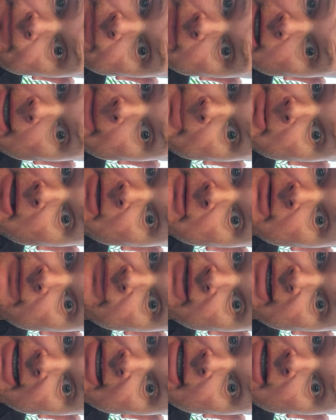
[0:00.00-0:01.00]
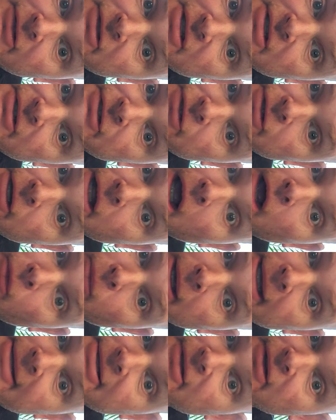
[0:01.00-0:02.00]
uploading the video. So do not
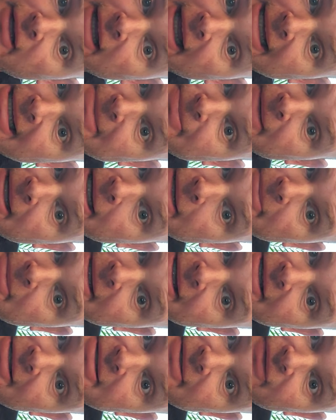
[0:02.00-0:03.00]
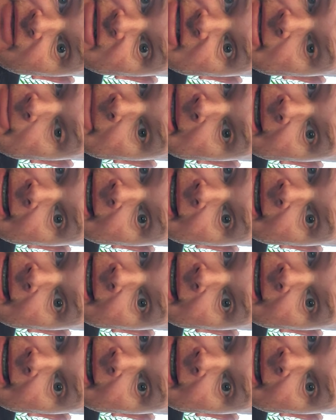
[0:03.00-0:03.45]
wait till the last minute, because if you submit